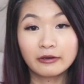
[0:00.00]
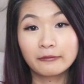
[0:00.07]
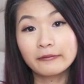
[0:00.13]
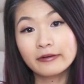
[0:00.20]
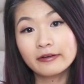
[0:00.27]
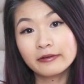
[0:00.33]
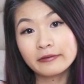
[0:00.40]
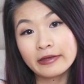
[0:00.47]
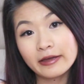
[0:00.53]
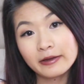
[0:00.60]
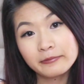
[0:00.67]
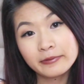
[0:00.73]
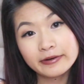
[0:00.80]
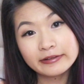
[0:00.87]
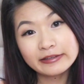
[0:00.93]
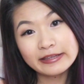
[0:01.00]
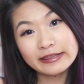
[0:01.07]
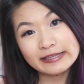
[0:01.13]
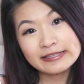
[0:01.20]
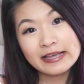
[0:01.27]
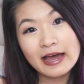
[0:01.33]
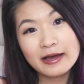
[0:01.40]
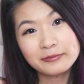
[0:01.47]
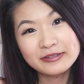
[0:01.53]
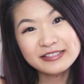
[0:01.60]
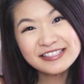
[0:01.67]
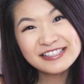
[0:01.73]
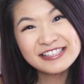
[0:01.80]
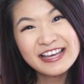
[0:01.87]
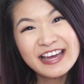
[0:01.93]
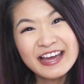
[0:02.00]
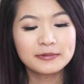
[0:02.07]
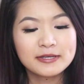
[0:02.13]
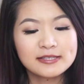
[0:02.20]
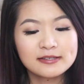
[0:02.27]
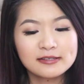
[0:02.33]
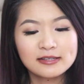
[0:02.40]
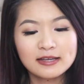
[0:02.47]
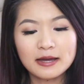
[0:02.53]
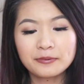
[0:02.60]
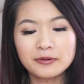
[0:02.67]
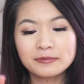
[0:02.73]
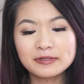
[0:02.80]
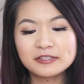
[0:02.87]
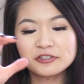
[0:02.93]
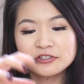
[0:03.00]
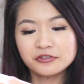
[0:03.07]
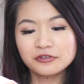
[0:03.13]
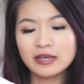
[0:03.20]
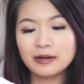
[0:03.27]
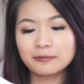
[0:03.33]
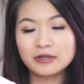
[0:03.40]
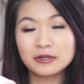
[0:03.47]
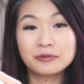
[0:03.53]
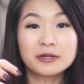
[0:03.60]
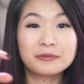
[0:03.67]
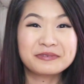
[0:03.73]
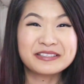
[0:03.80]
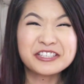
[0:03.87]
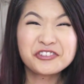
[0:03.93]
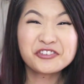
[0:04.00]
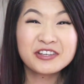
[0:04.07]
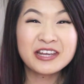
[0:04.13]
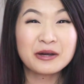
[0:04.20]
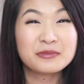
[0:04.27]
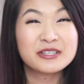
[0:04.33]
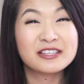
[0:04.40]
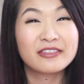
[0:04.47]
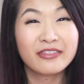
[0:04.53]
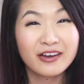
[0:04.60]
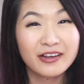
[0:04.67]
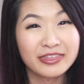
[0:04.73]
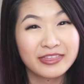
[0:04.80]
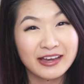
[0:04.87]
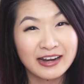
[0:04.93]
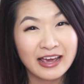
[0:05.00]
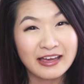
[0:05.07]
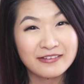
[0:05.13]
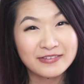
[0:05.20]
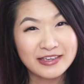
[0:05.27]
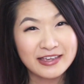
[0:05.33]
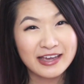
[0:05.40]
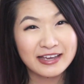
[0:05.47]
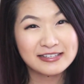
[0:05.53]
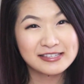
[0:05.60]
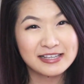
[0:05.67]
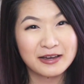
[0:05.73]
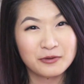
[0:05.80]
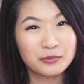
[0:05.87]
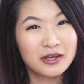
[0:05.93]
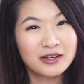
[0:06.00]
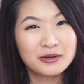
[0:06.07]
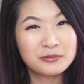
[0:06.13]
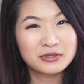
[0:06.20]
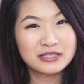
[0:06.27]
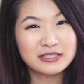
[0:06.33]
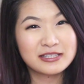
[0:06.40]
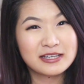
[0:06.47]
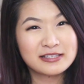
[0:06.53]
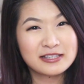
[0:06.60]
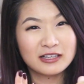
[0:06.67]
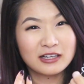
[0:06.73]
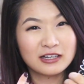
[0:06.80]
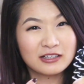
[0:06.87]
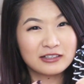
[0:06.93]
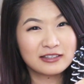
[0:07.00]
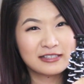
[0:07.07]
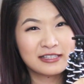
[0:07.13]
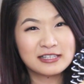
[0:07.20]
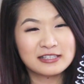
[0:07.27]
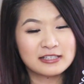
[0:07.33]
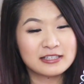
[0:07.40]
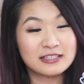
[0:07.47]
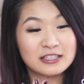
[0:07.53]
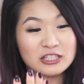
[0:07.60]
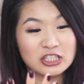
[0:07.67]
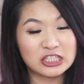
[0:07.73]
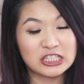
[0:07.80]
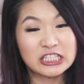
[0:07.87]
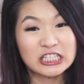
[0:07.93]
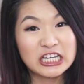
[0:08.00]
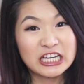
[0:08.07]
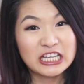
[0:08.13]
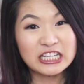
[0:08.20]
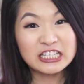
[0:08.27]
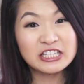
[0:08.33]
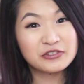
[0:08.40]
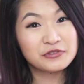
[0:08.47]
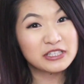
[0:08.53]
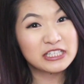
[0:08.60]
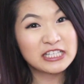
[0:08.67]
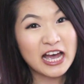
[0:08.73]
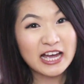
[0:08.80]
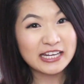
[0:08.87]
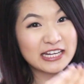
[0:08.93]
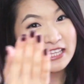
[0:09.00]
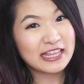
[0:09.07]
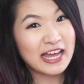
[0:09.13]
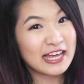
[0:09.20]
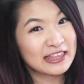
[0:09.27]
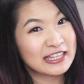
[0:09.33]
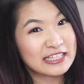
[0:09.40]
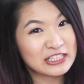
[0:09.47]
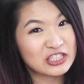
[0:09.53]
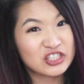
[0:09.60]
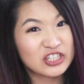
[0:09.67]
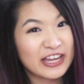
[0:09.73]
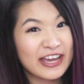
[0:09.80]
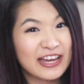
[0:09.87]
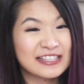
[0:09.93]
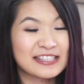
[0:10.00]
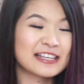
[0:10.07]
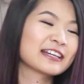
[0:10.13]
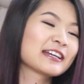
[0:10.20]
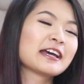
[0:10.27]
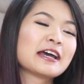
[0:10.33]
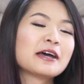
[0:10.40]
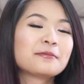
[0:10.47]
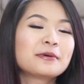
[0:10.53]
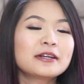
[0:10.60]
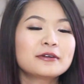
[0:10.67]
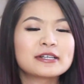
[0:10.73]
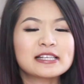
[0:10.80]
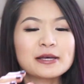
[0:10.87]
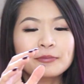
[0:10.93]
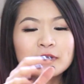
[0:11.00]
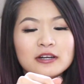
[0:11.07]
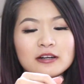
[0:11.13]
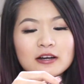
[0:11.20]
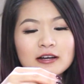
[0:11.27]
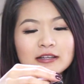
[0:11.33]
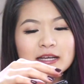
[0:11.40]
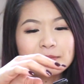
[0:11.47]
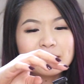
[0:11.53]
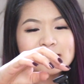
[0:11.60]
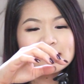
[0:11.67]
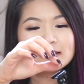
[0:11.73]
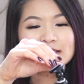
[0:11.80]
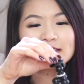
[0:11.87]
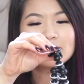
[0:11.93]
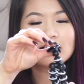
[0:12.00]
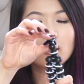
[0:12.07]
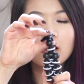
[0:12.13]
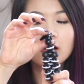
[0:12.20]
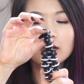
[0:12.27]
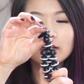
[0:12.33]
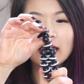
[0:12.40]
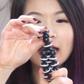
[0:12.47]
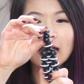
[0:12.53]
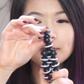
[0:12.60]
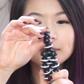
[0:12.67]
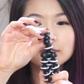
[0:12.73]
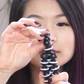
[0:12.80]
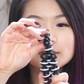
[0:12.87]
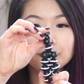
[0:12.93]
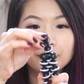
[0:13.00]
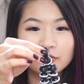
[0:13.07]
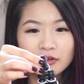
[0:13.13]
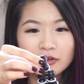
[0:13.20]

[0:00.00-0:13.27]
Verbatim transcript: well, okay, apparently this happens. Basically, I put my digital camera up here. My digital camera's not that heavy, and I'm not gonna put a D S L R on this because this is this is really tiny and that thing is gigantic. But anyways, I put it on, and basically all that happened was...